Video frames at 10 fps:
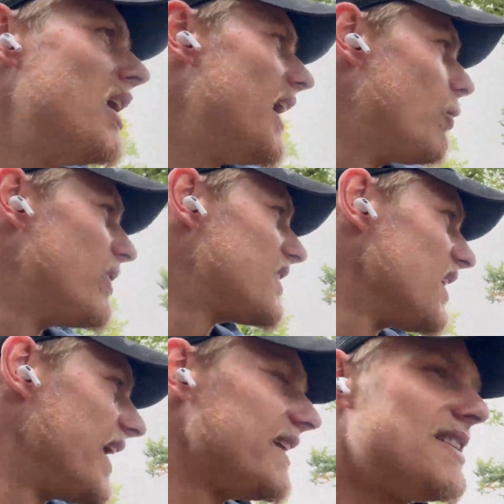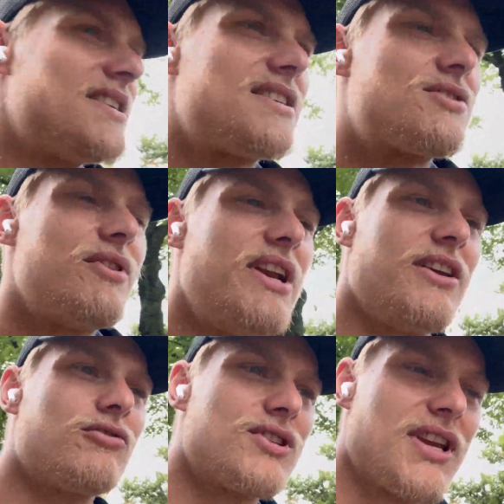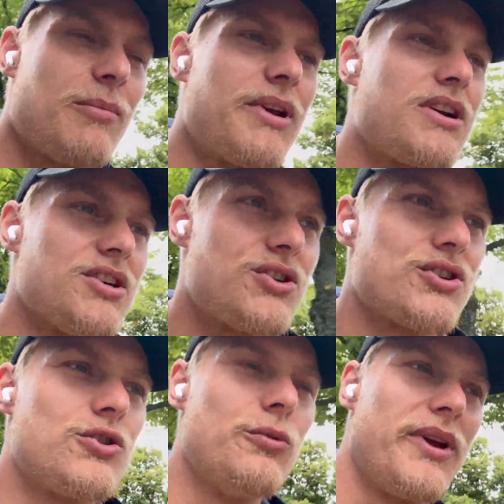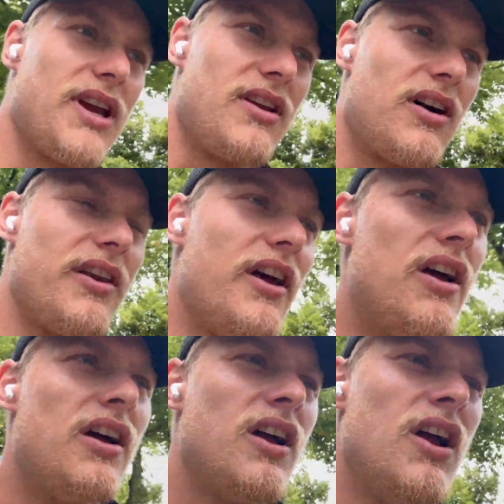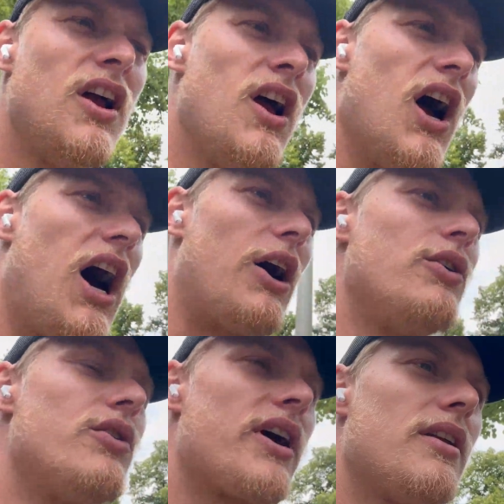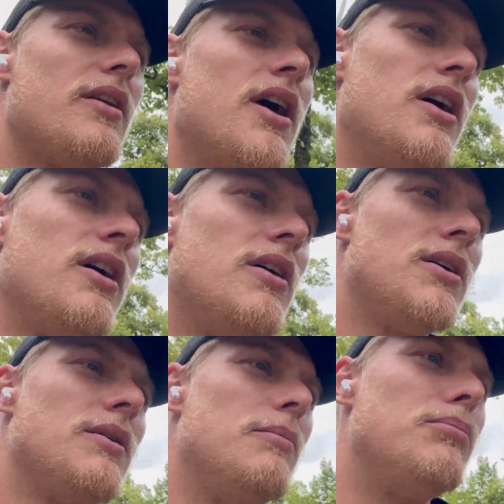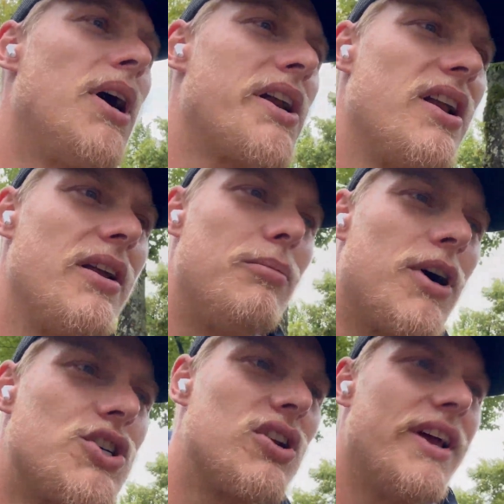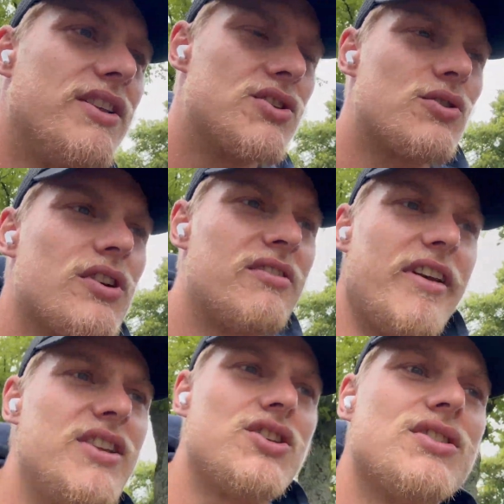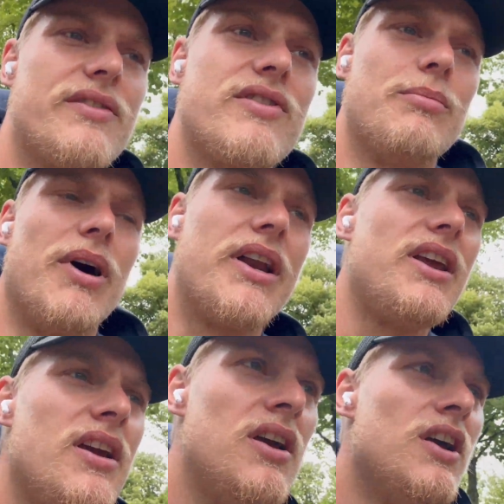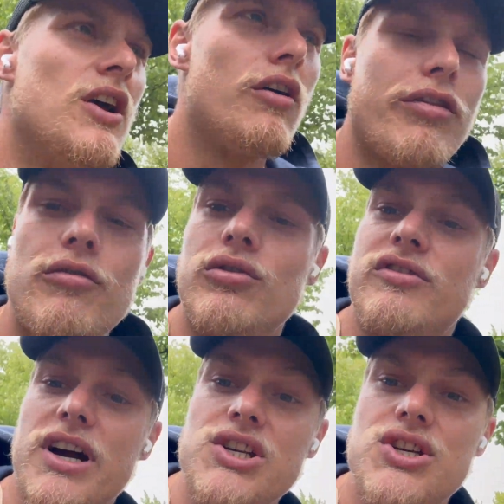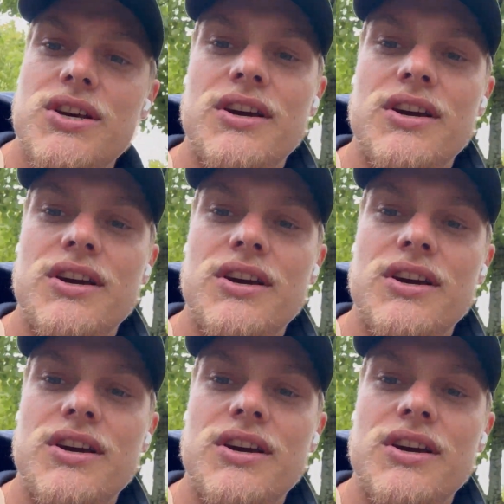And with the lightness, it's really interesting because you're zooming in on how you can modulate certain tensions of the body through touch.